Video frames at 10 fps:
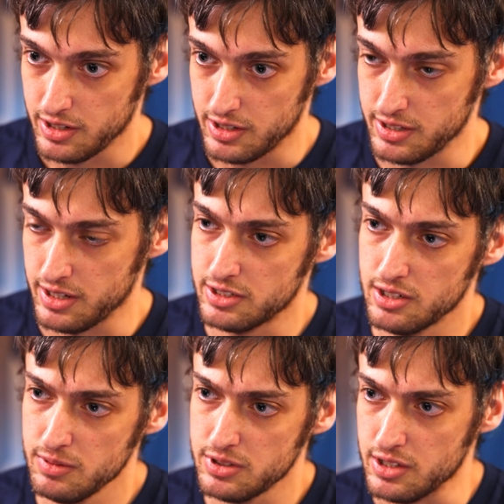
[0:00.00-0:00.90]
is that in
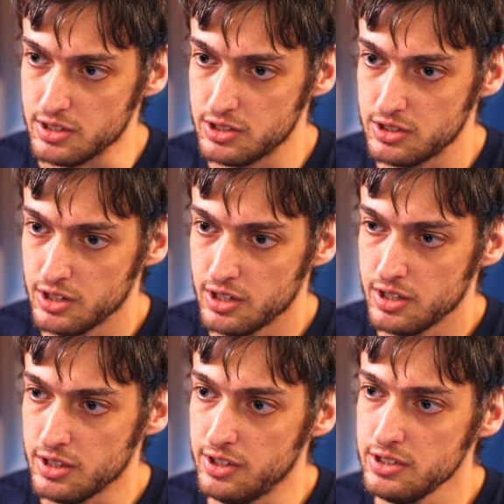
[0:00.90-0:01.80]
some sense,
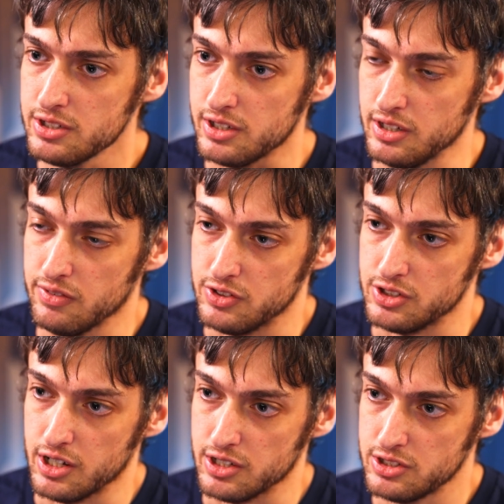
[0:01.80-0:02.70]
this gives
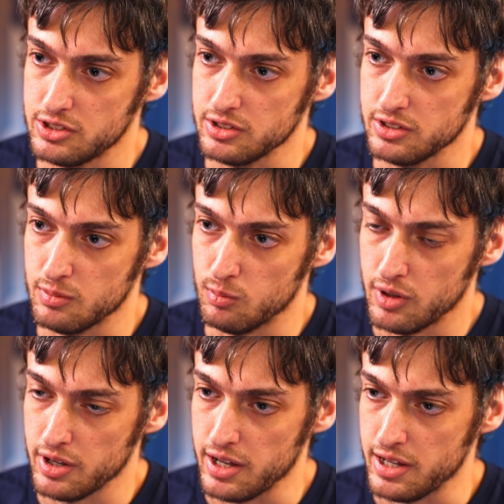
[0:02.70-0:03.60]
us
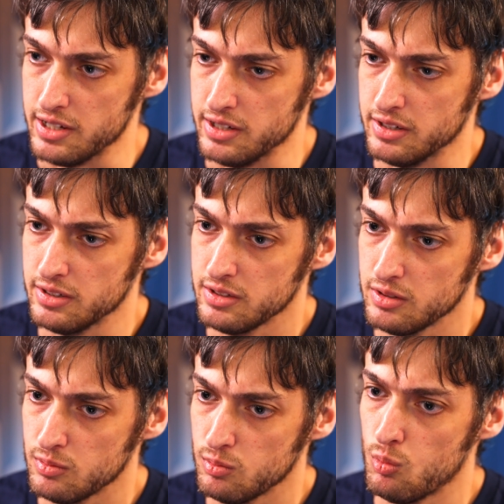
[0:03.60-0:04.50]
a
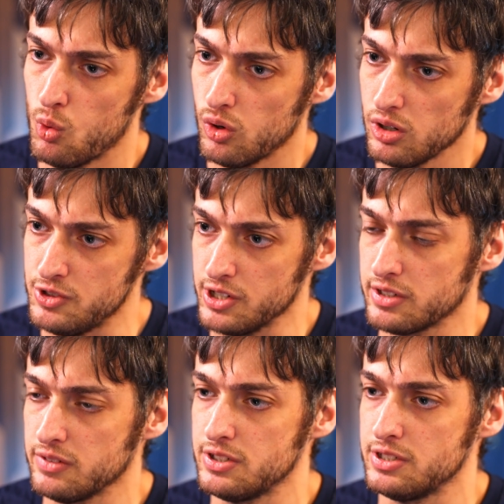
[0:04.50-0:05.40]
more
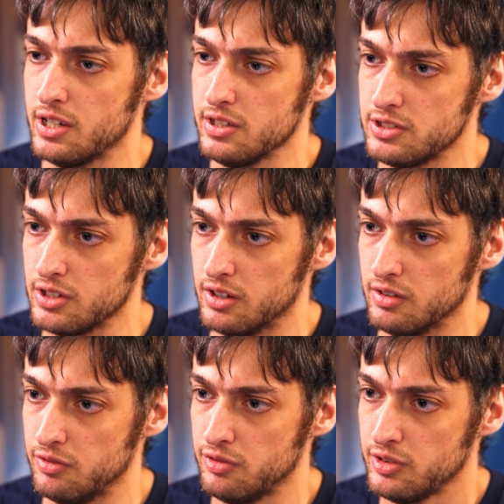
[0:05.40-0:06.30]
objective sense
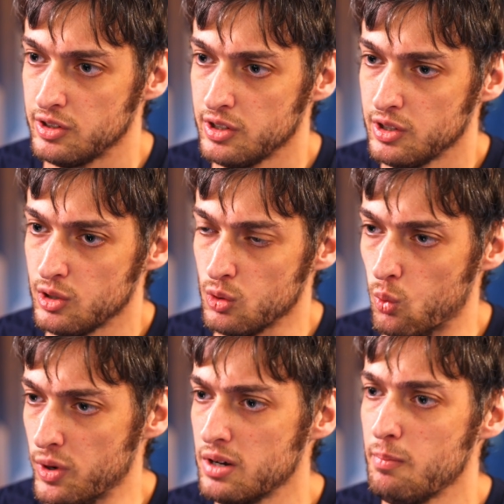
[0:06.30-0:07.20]
of
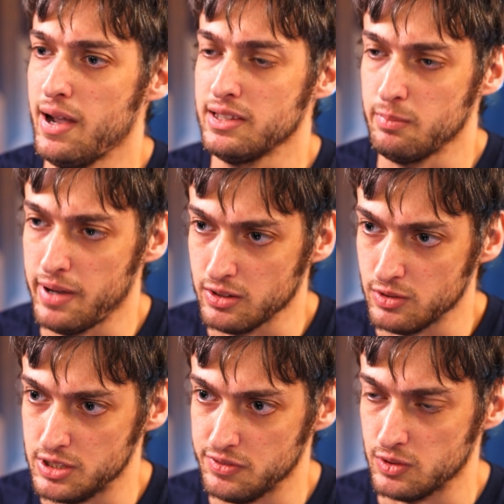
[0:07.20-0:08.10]
where
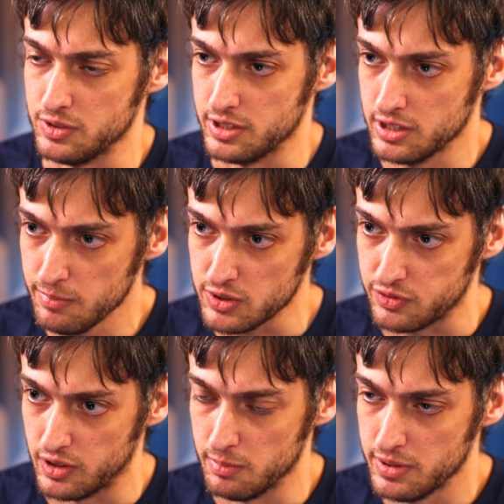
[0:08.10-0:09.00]
mathematical difficulty comes
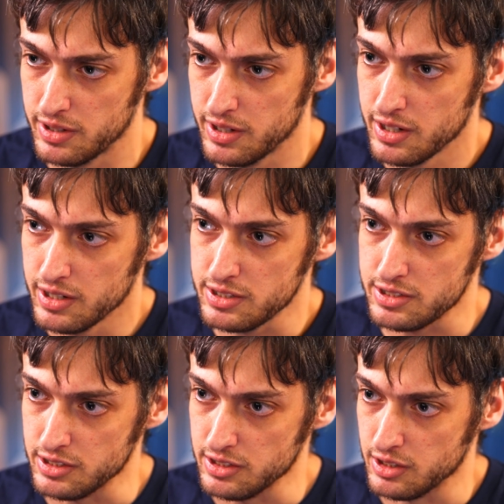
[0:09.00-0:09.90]
from,
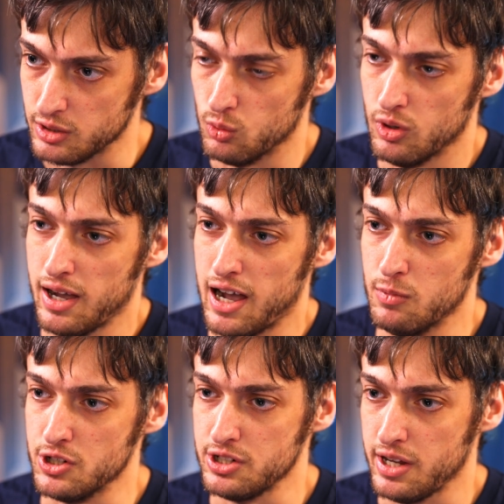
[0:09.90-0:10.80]
seeing
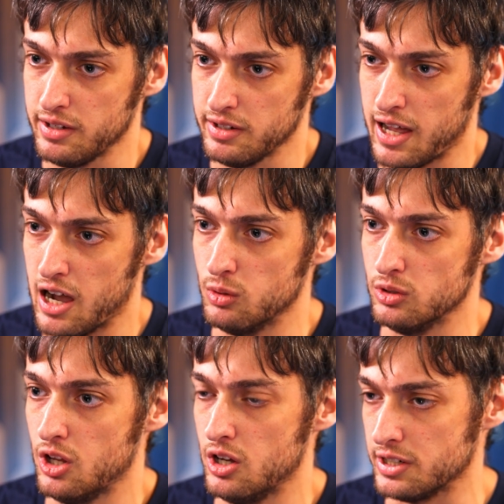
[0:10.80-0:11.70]
how
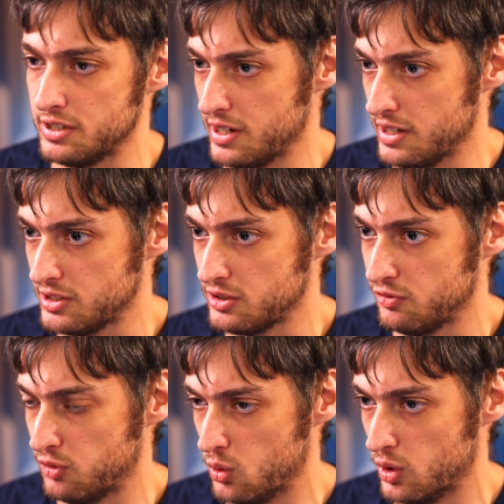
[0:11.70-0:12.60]
long it takes
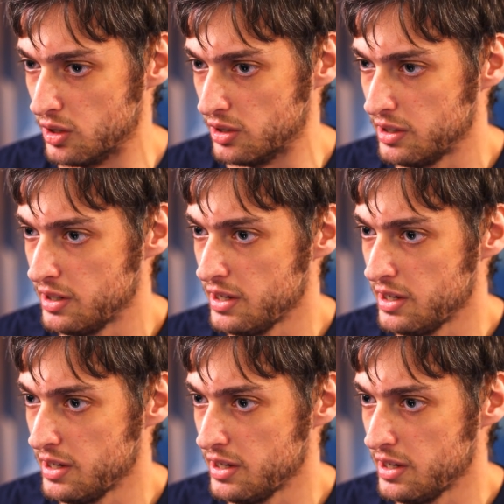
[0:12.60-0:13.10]
for